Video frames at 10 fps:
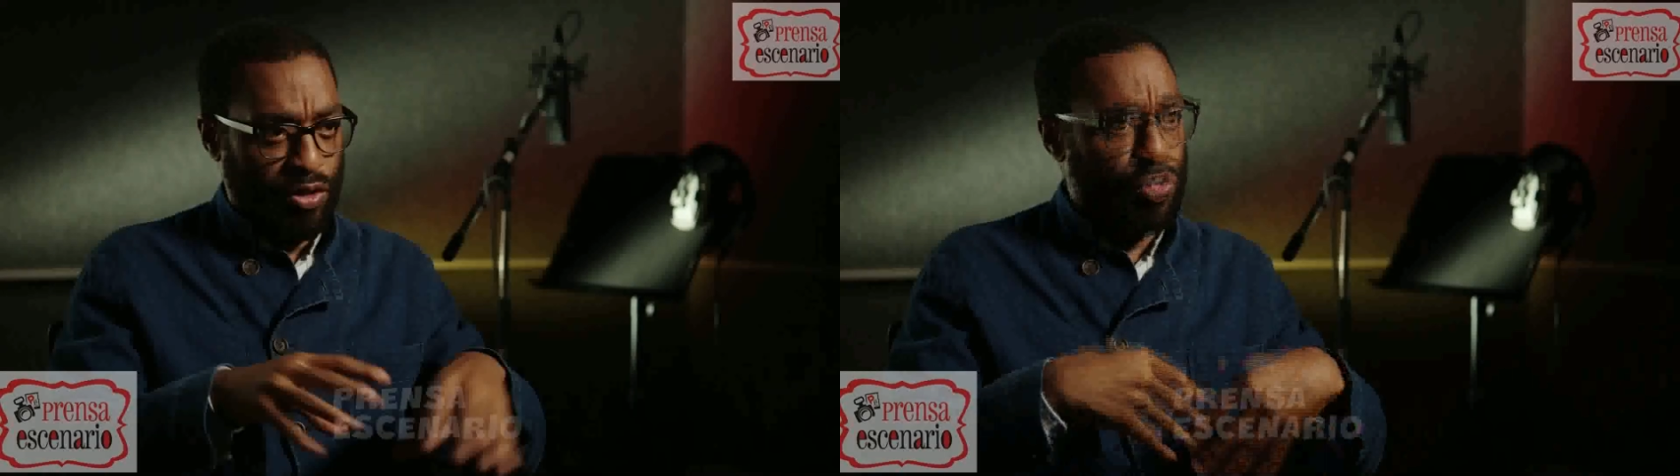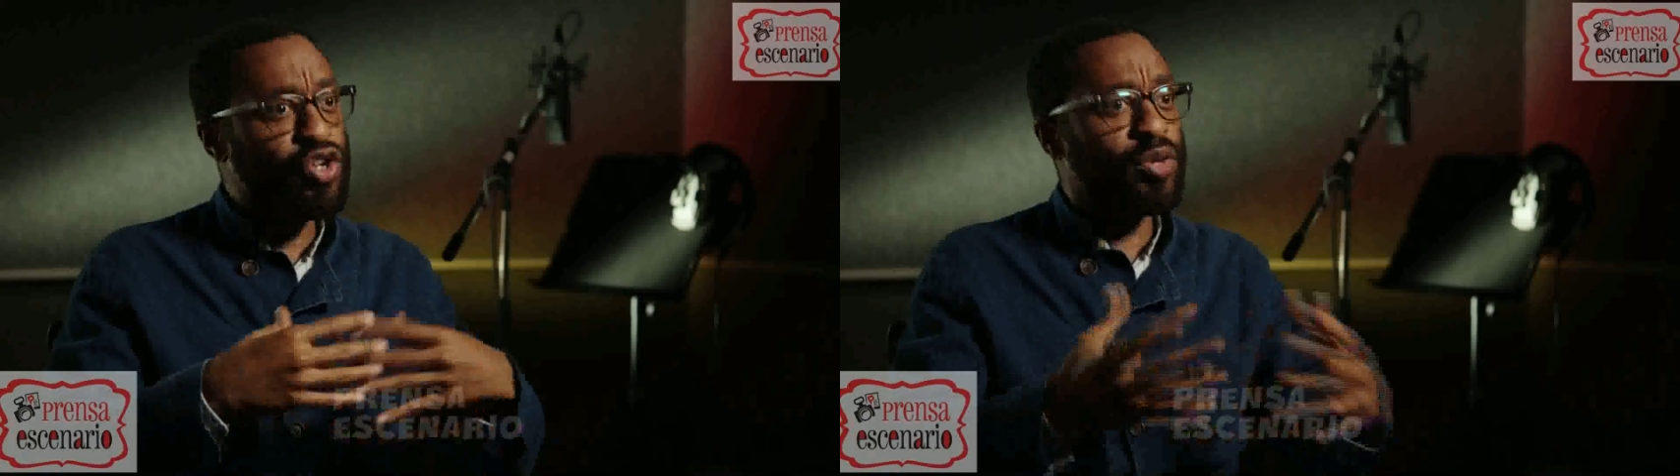
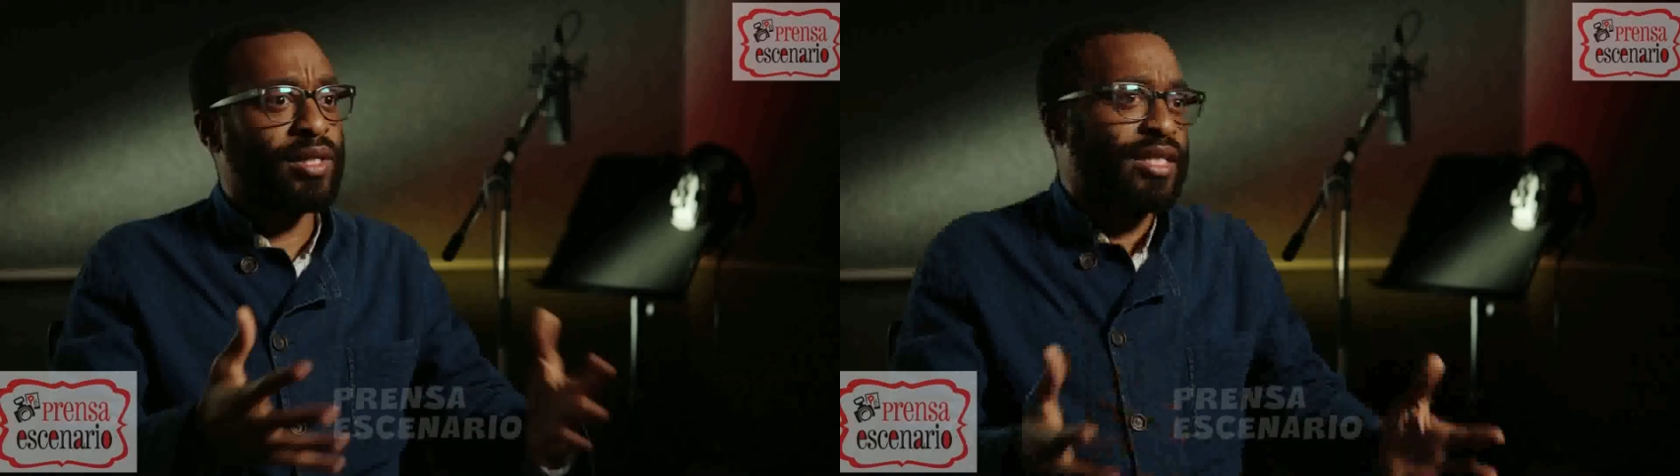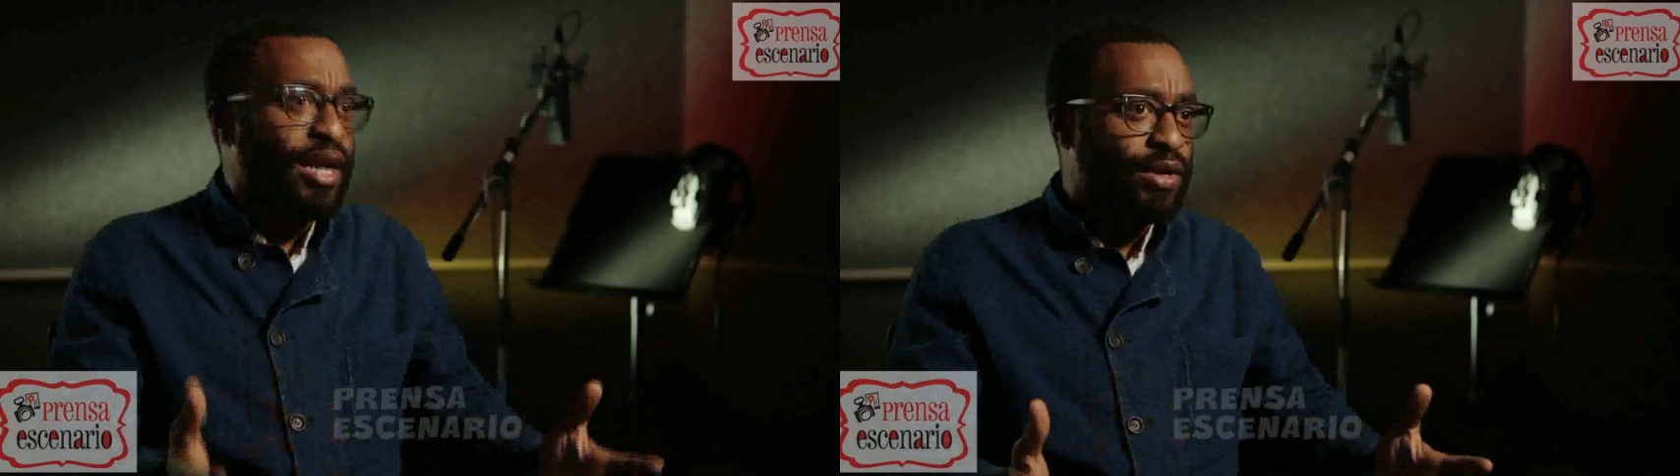
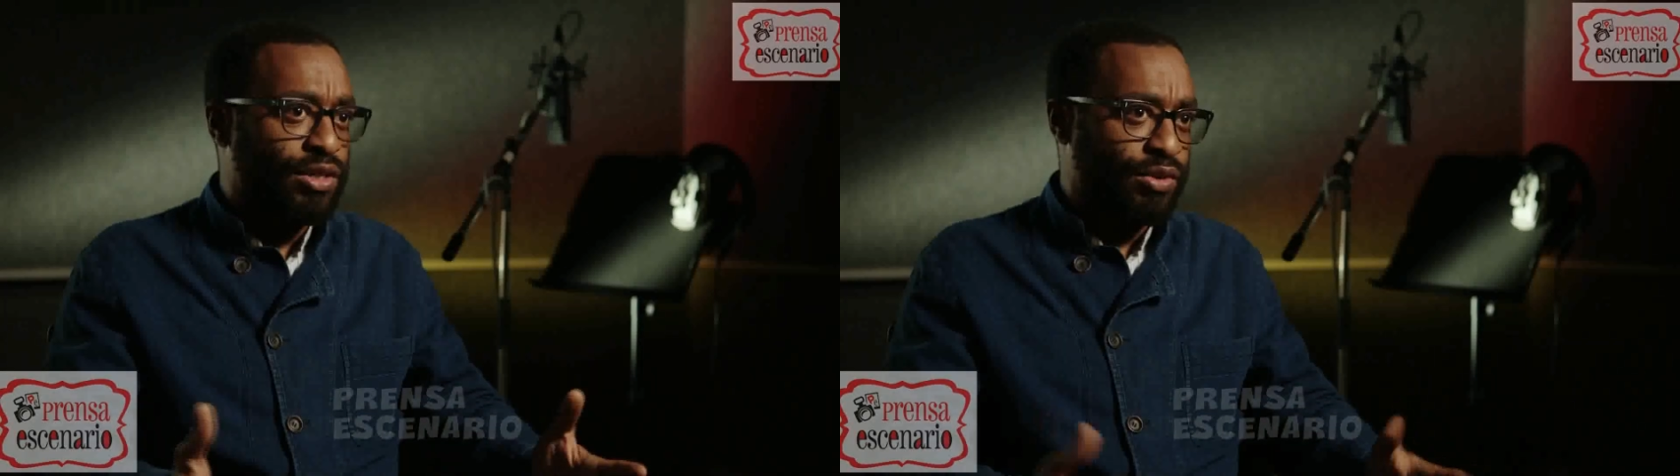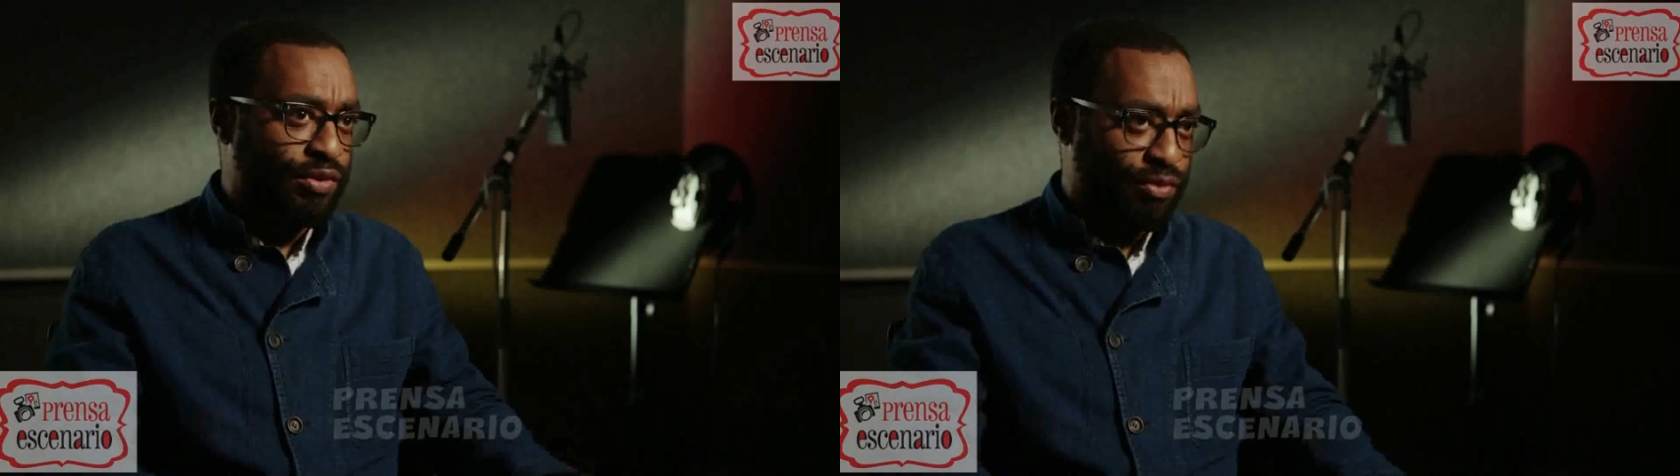newer
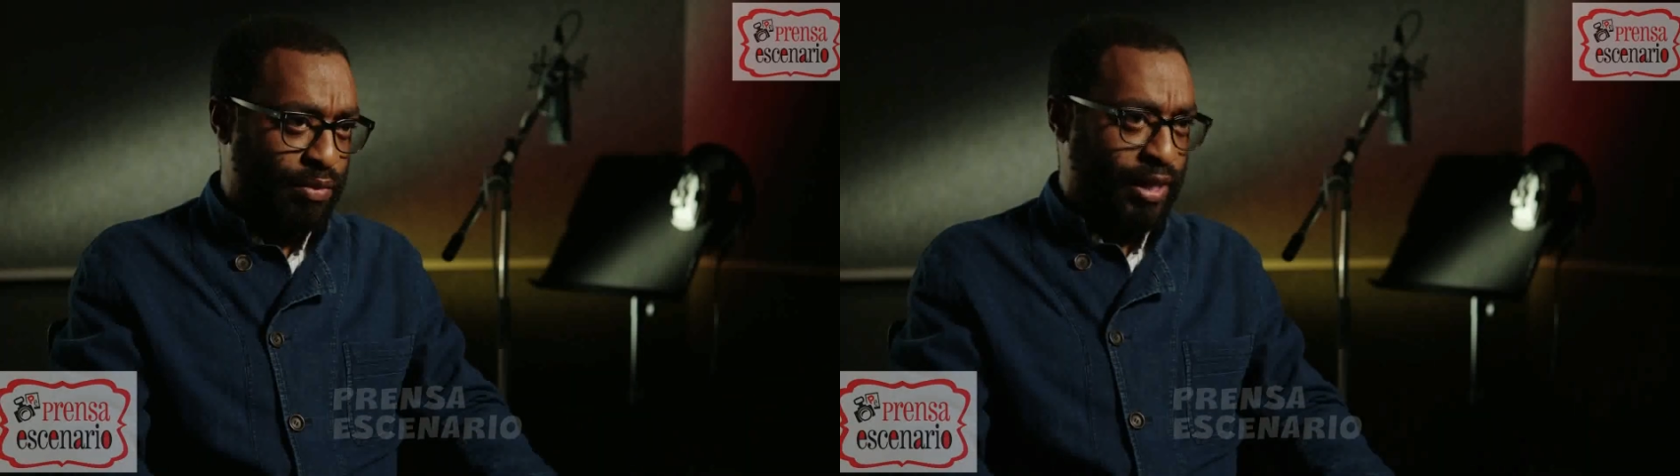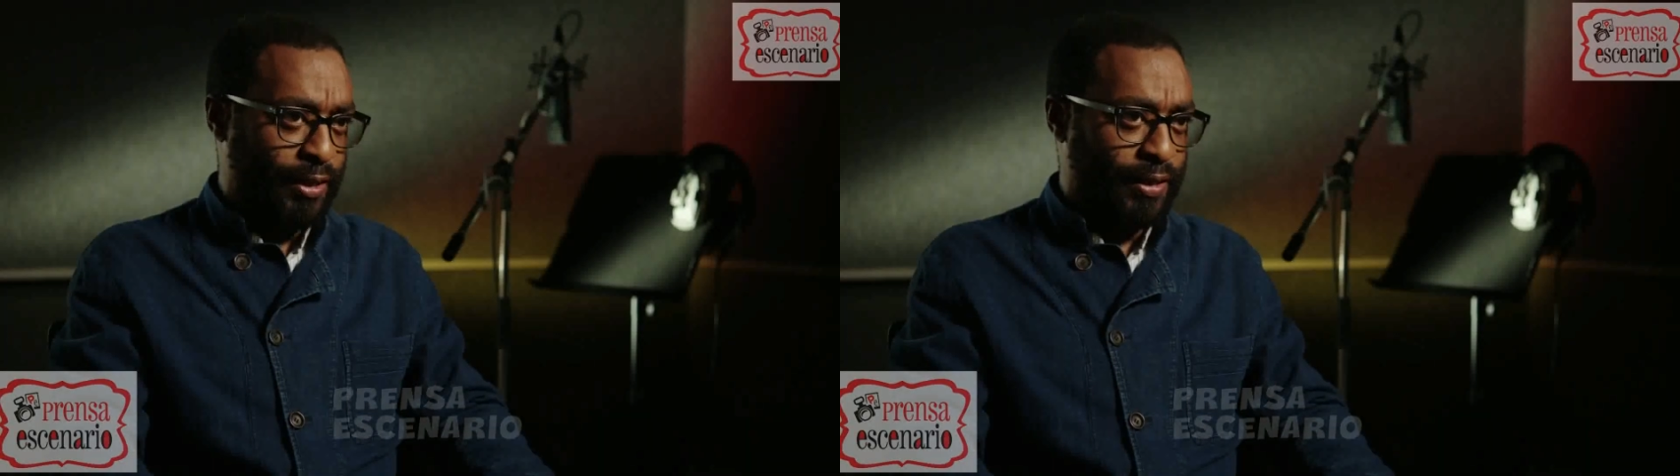territory for
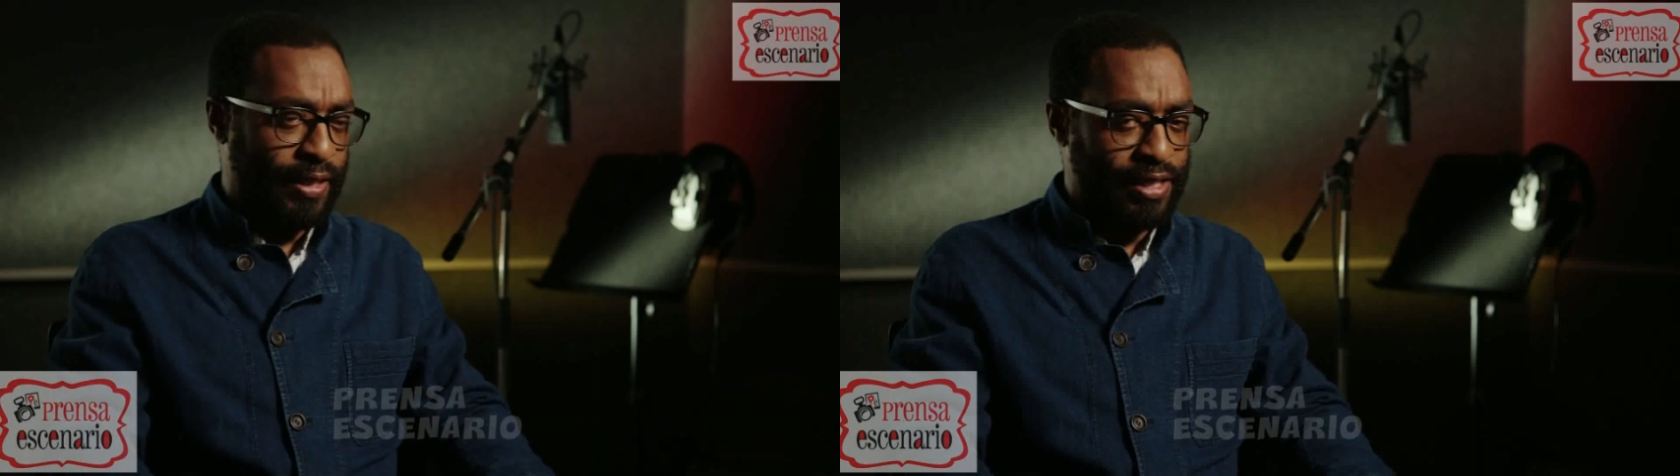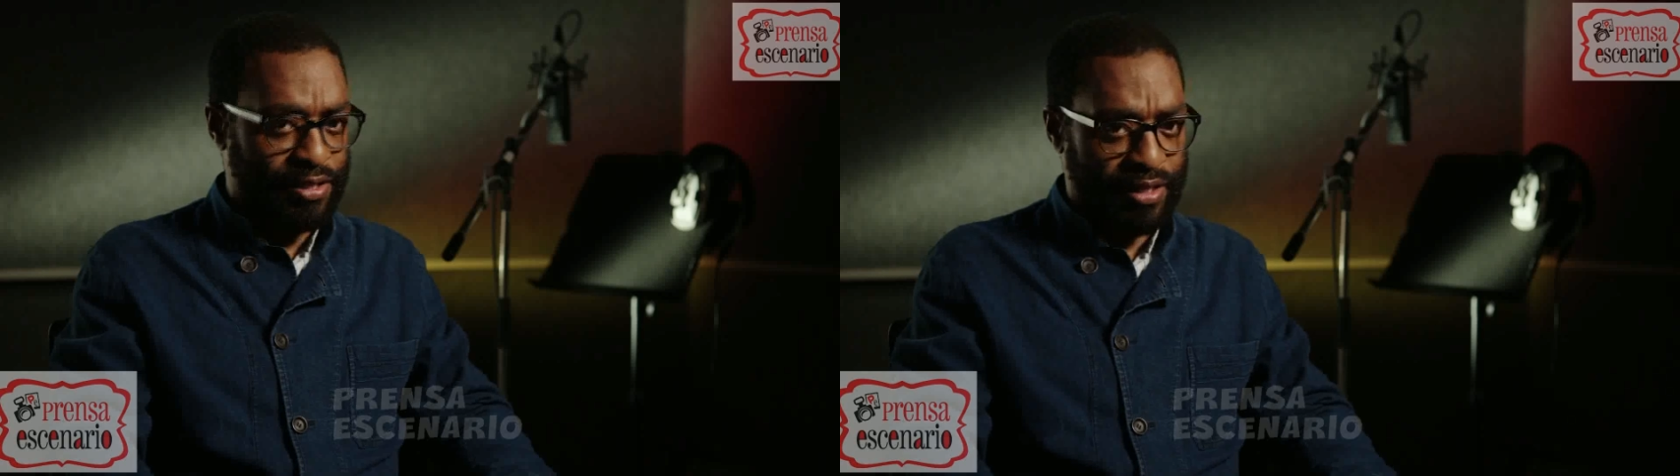me in
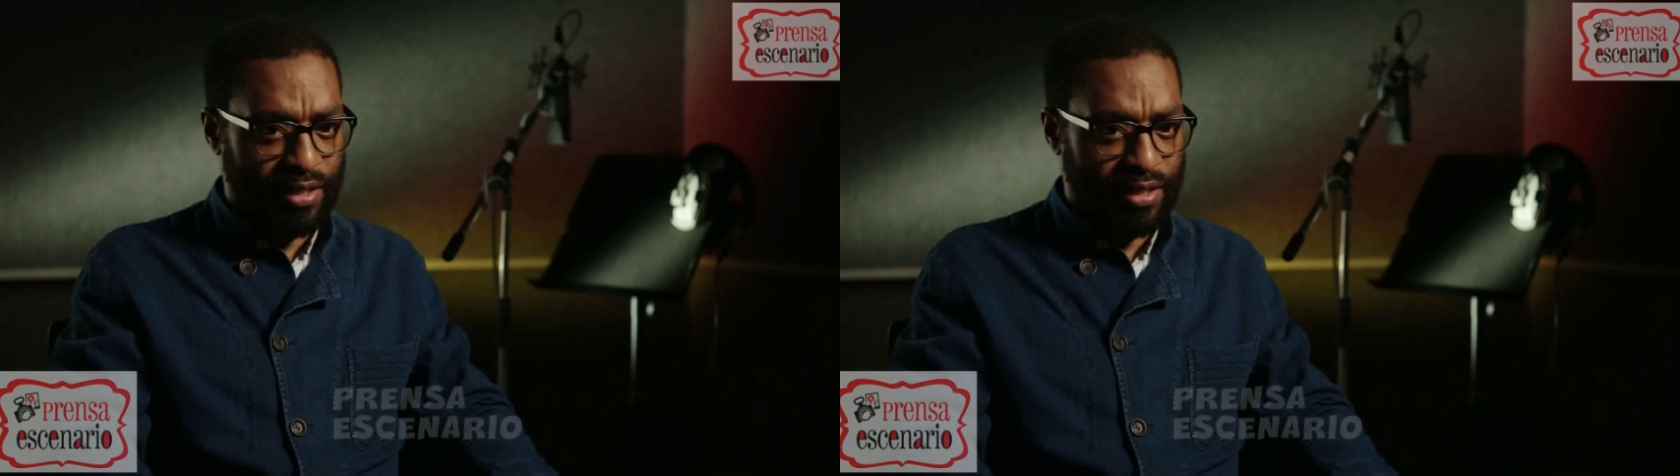this,